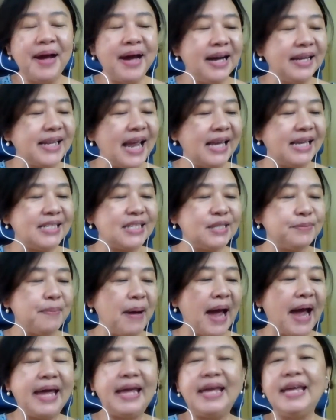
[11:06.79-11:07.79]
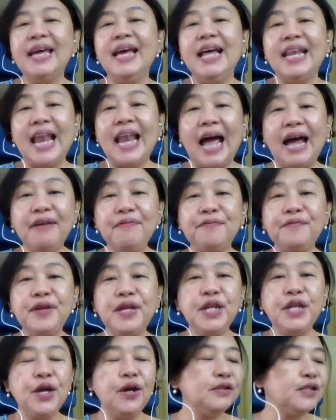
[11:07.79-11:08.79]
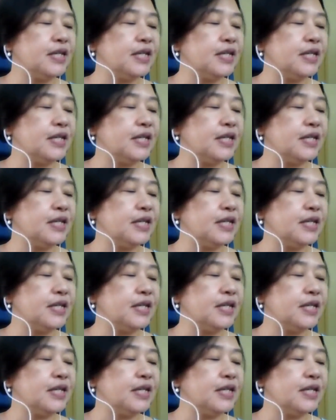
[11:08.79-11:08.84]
That is my live video.